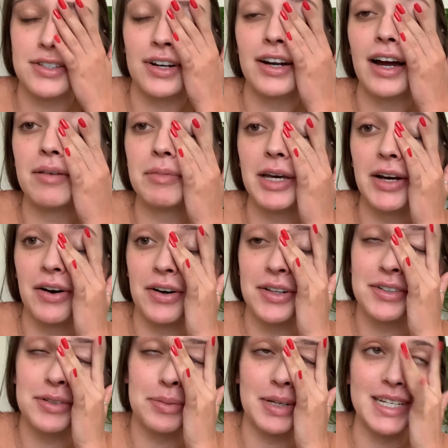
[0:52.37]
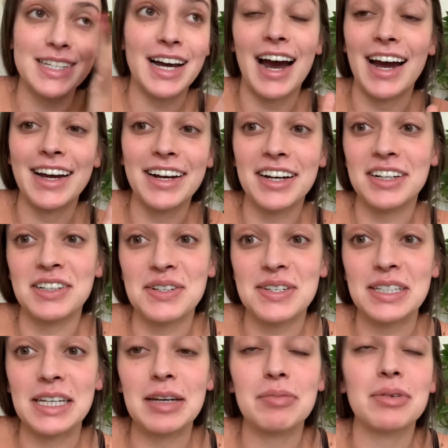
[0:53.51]
Sorry, I'm like all over the place. I got no
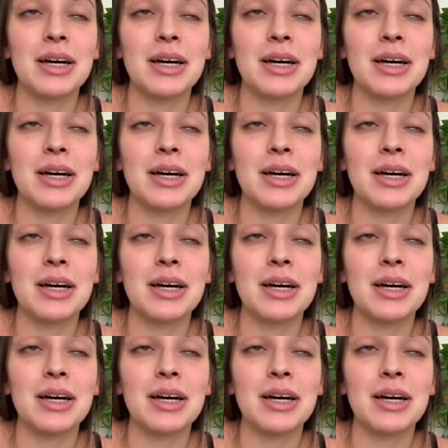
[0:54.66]
sleep.